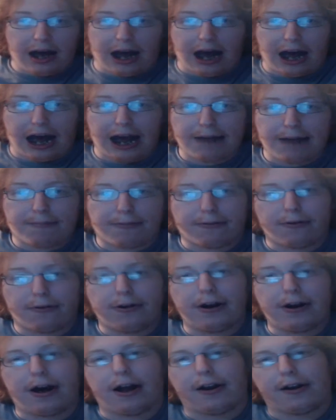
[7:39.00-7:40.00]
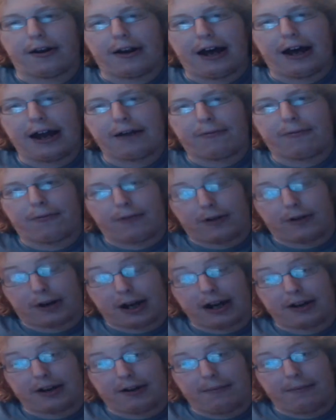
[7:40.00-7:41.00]
I put a lot of work
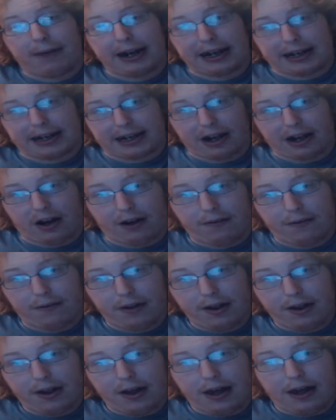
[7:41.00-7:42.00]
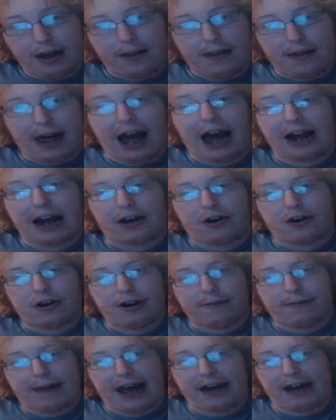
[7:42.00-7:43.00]
onto myself that I could
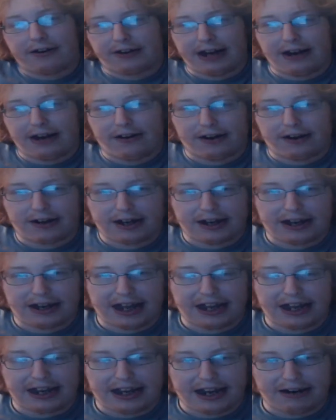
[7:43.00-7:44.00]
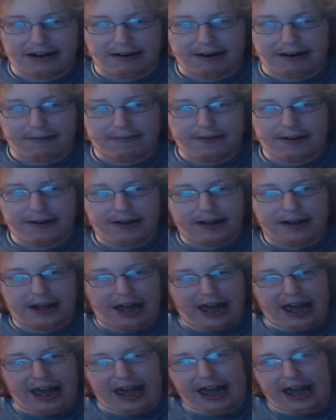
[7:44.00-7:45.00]
have asked Eric to take care of.
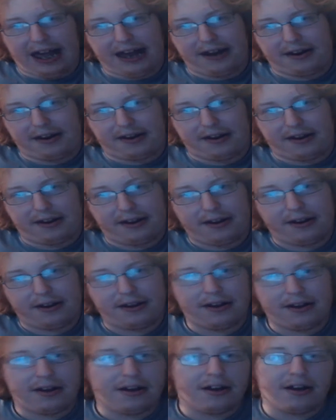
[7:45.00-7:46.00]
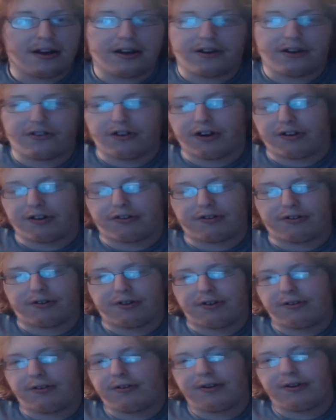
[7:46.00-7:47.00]
And just
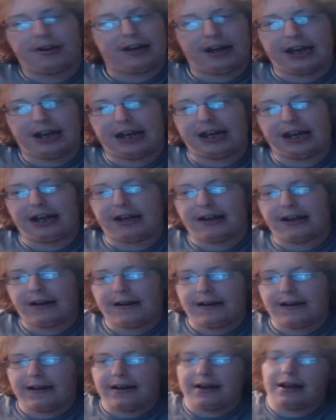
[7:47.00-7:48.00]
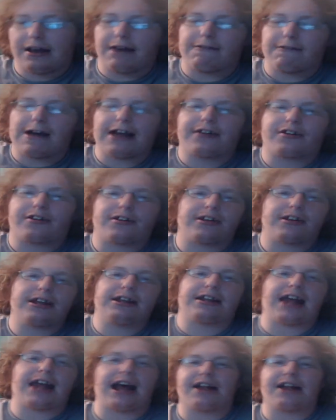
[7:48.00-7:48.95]
eventually that